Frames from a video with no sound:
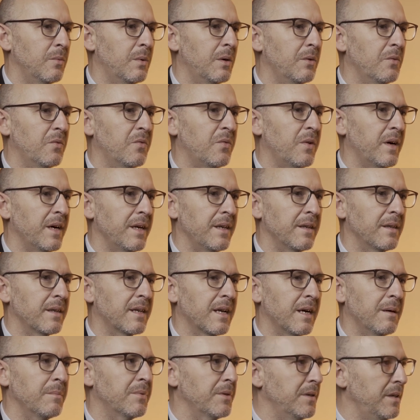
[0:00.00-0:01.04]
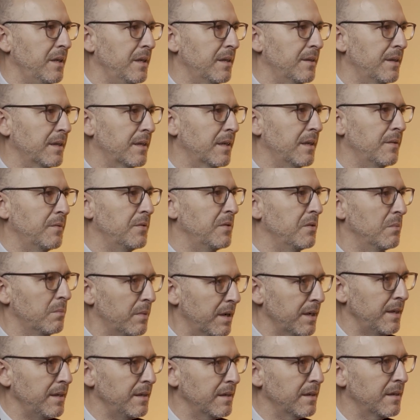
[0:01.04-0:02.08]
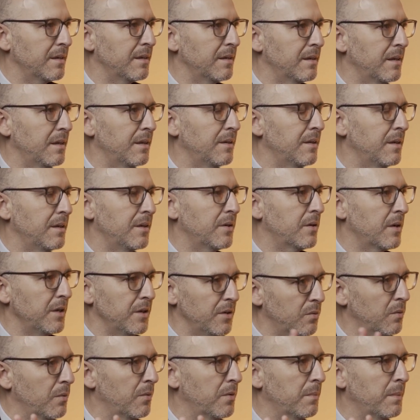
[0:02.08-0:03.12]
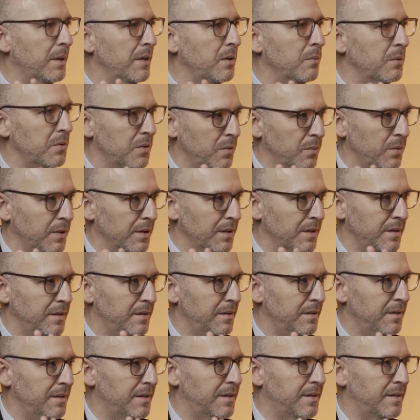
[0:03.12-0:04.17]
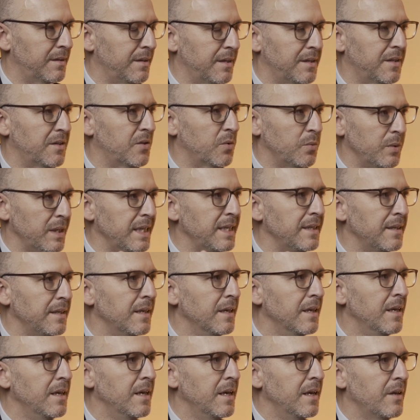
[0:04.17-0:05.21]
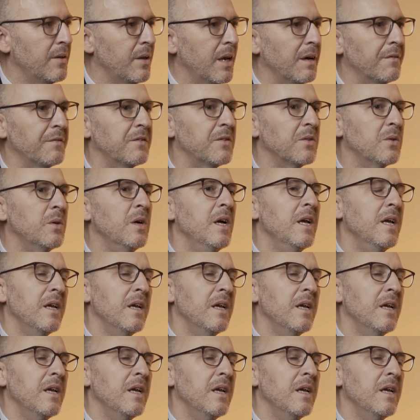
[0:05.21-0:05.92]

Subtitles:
won't find a company that gives you money, and then you can do with the money what you want. It's too easy. You have to